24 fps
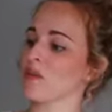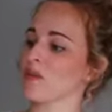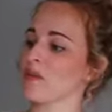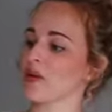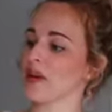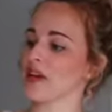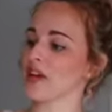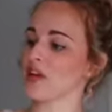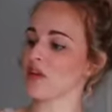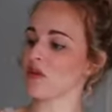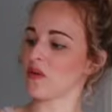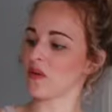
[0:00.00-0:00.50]
and
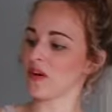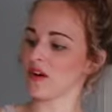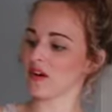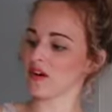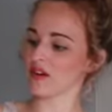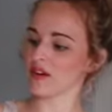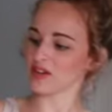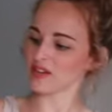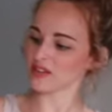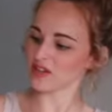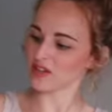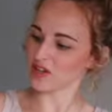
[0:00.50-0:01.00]
pink one.
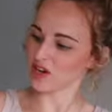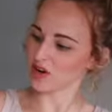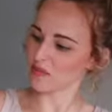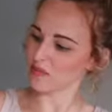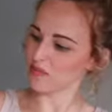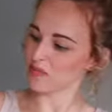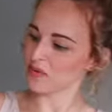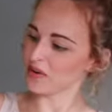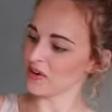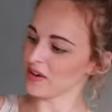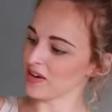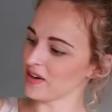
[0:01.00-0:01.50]
And it's got
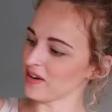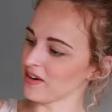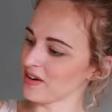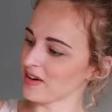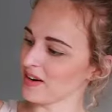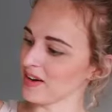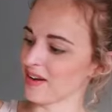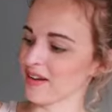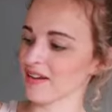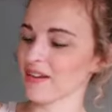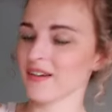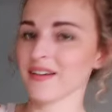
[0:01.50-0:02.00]
a bunny on
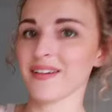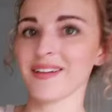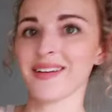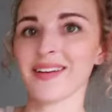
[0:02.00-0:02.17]
it.